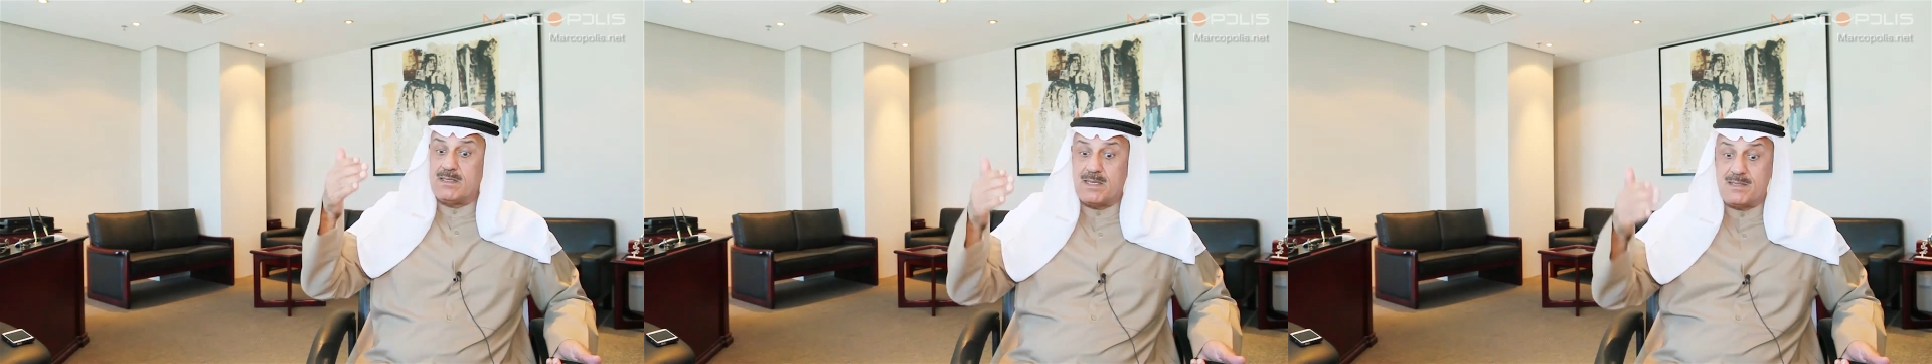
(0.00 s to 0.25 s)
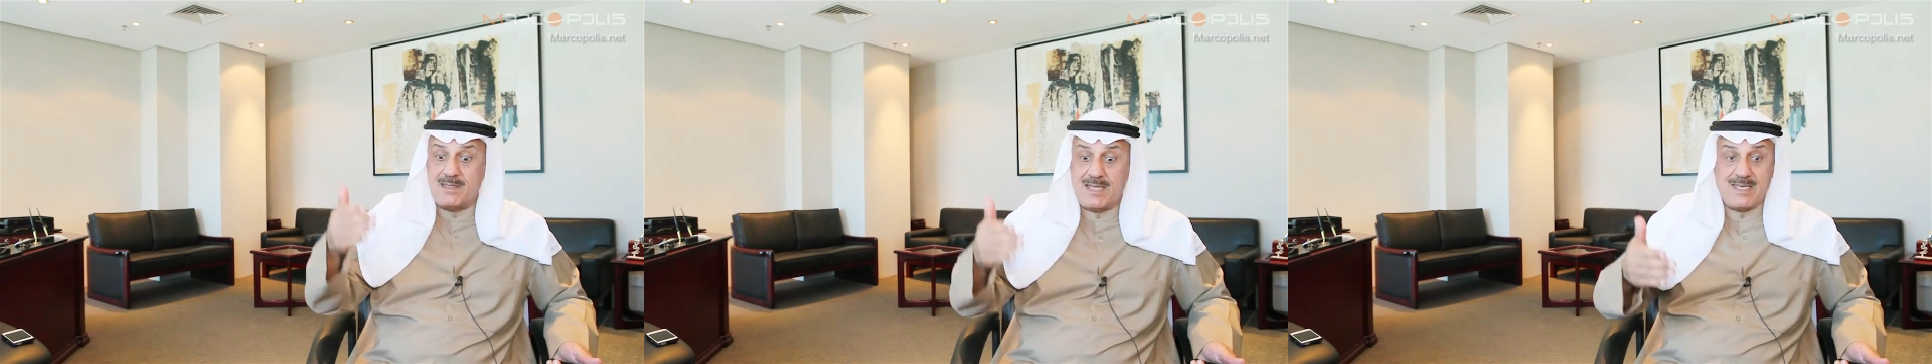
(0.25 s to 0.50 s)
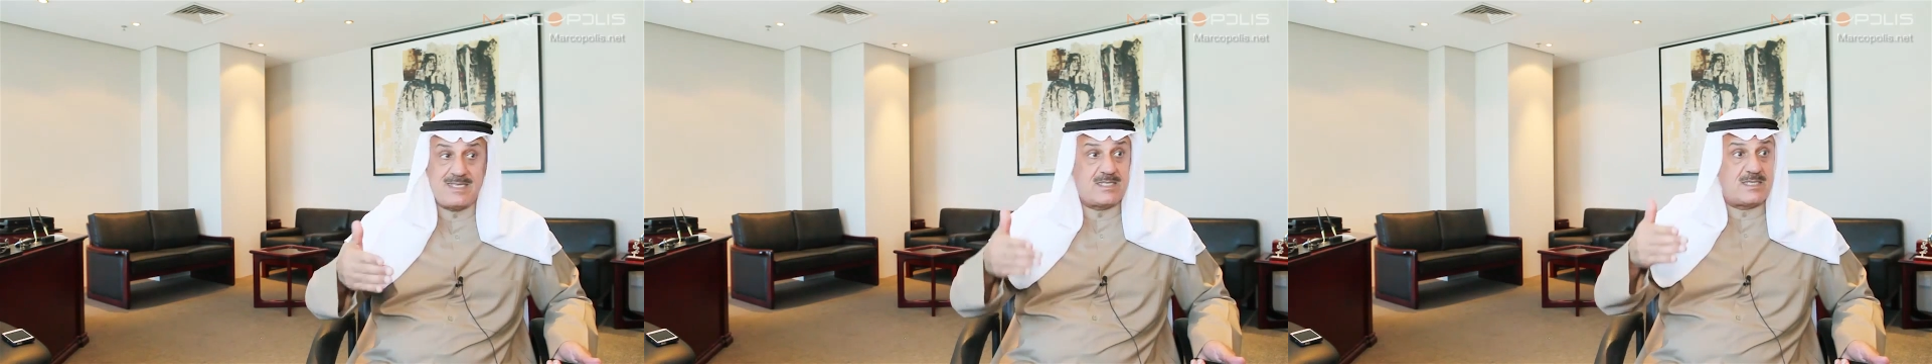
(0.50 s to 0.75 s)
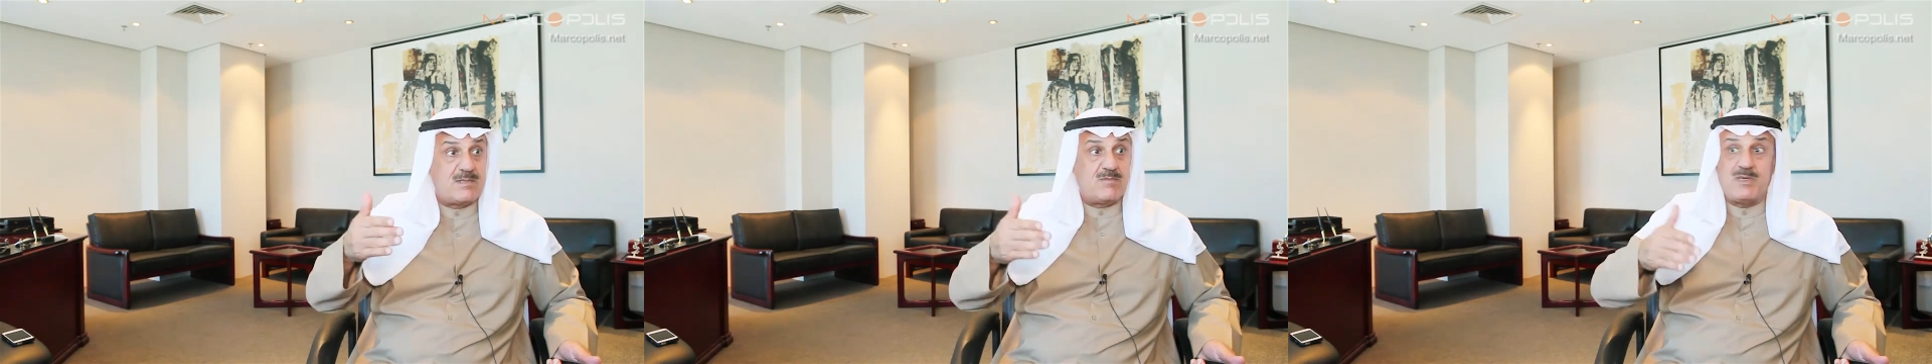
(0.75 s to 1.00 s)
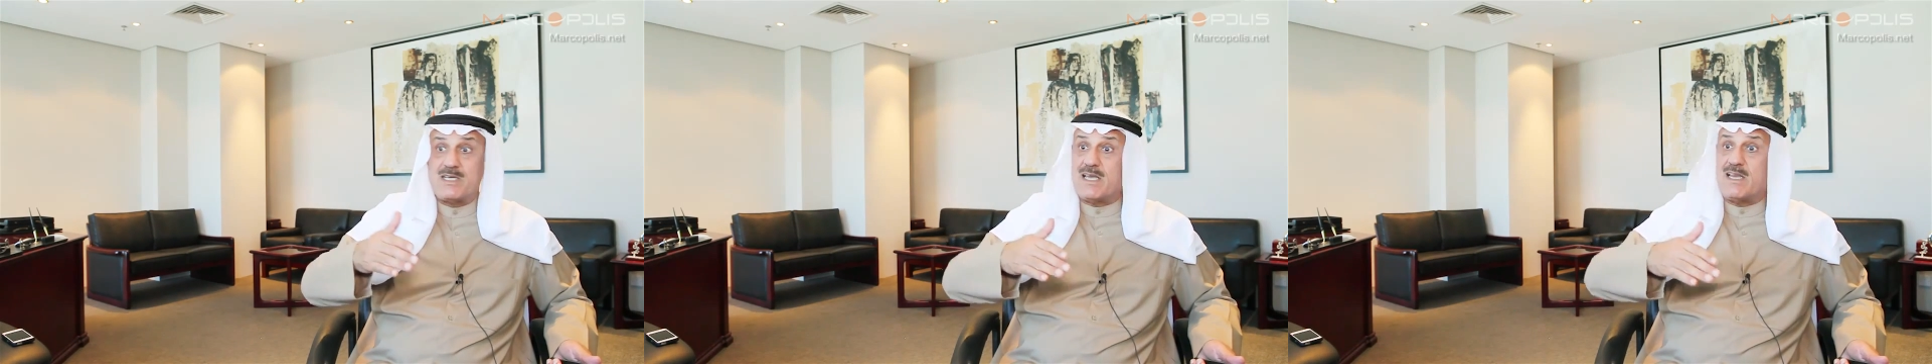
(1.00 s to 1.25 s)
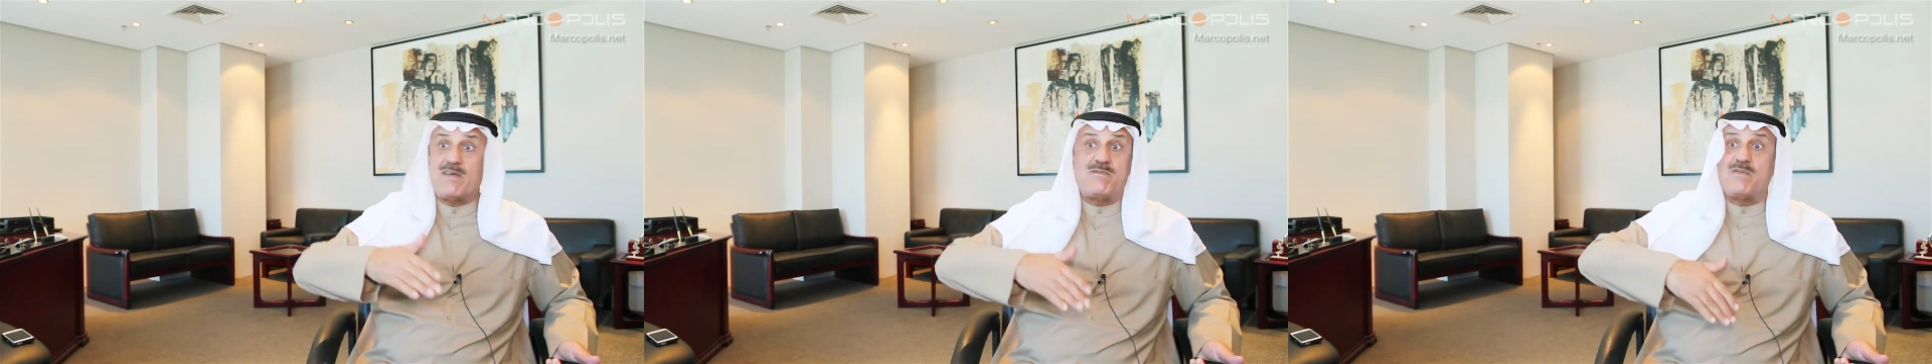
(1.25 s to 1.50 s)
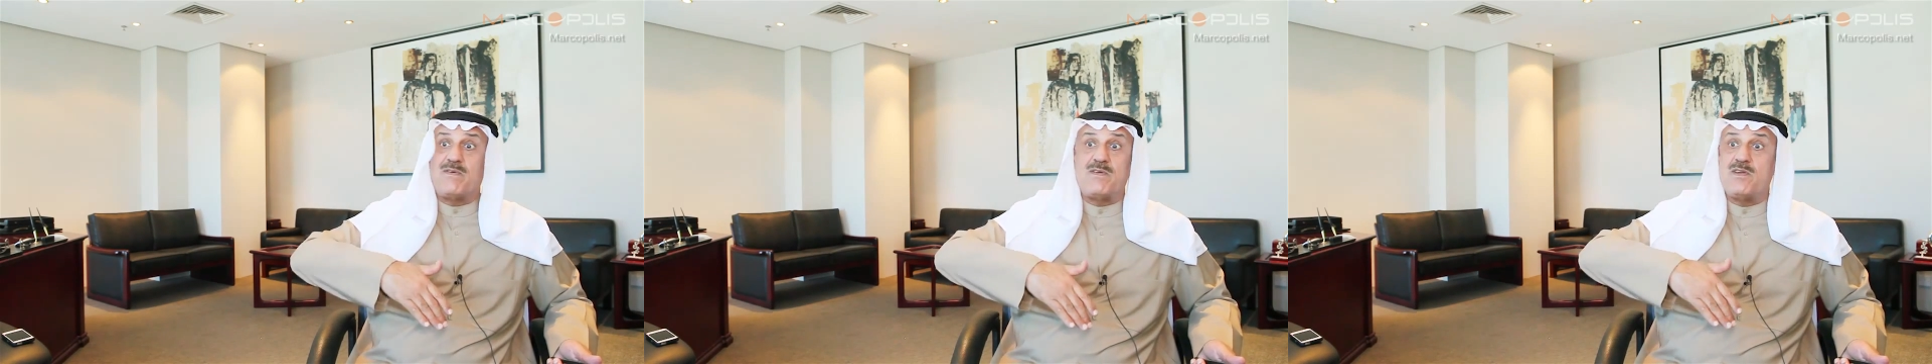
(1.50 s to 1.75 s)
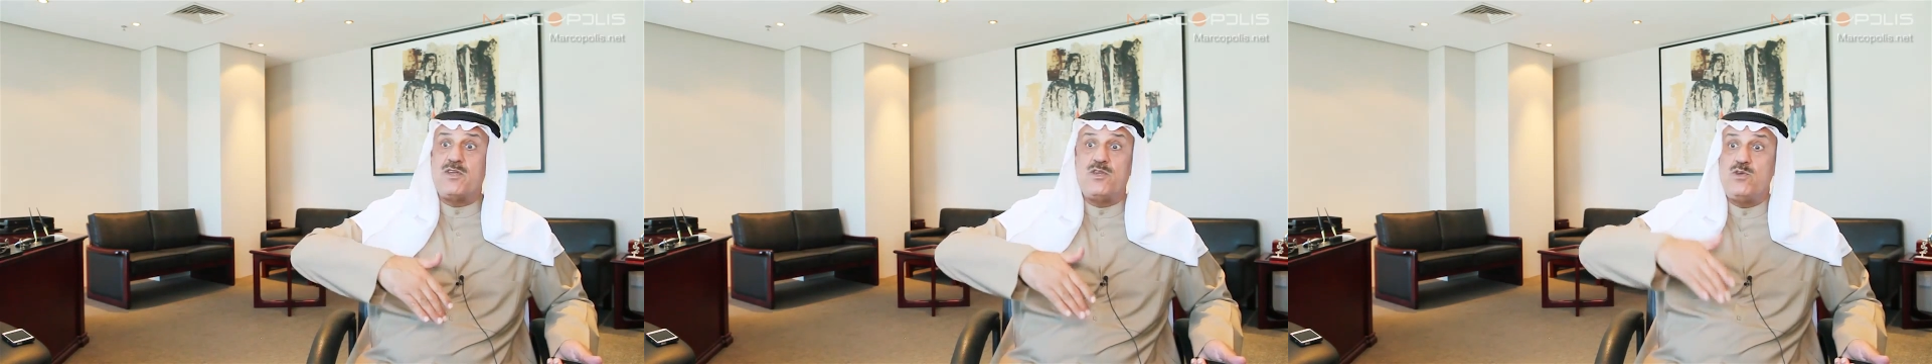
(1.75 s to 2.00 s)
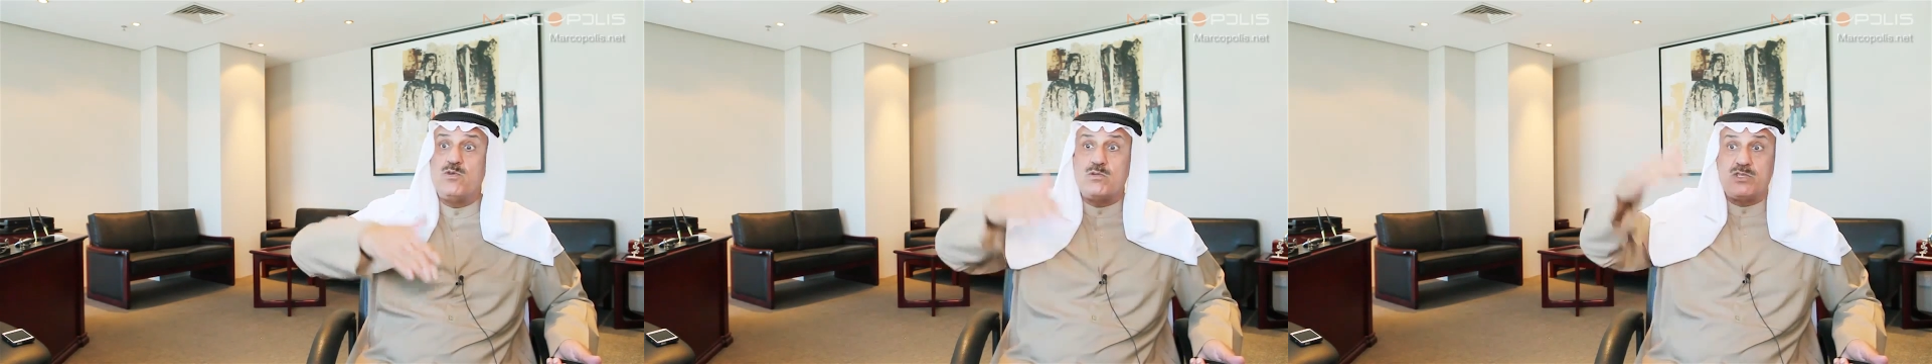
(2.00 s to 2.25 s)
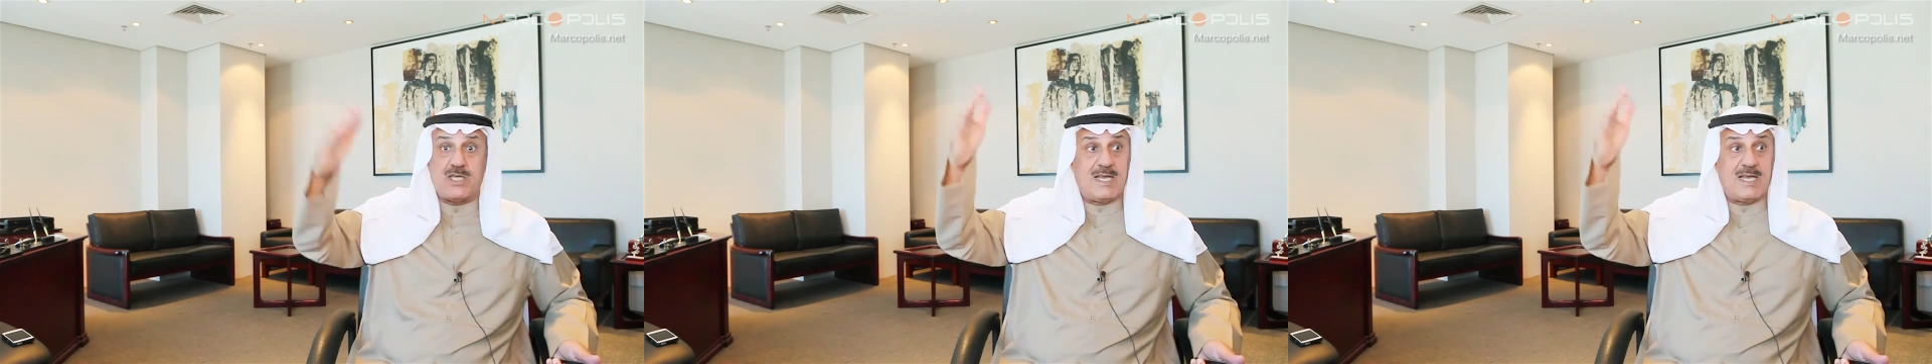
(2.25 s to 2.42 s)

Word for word: That that's we can have huge